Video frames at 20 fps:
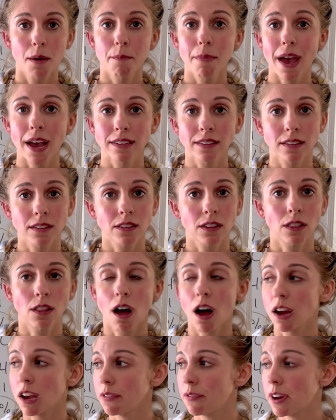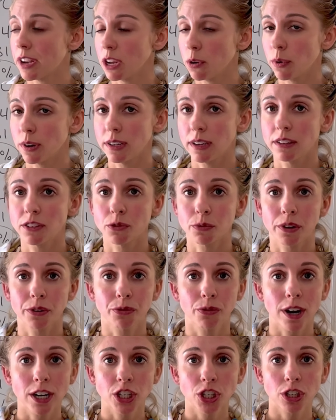Pass this along if anyone needs a
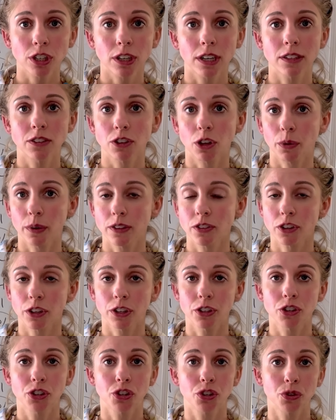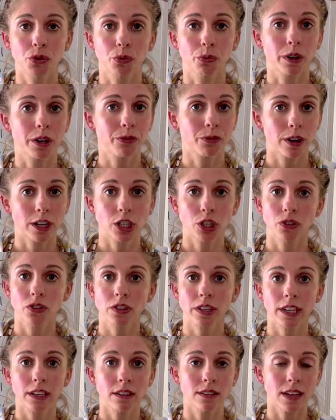refresher. It's always good to refresh your
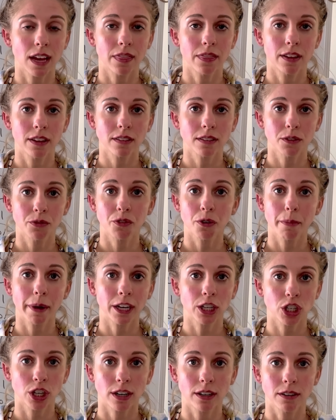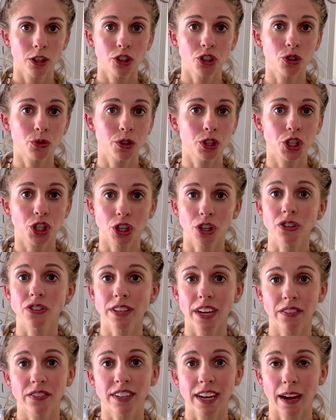skills on this information to ensure
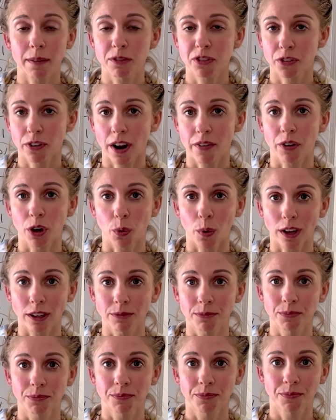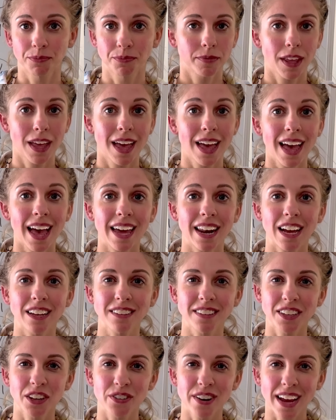safe dives for everyone. And I'll
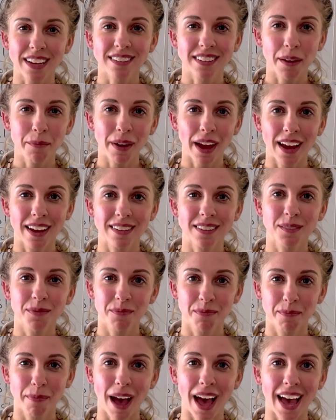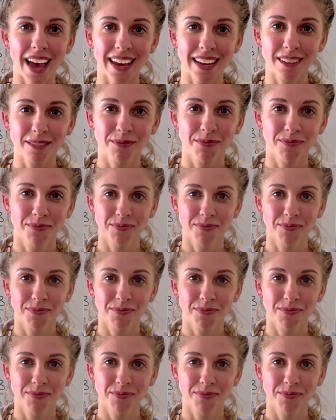see you next time, guys. Bye.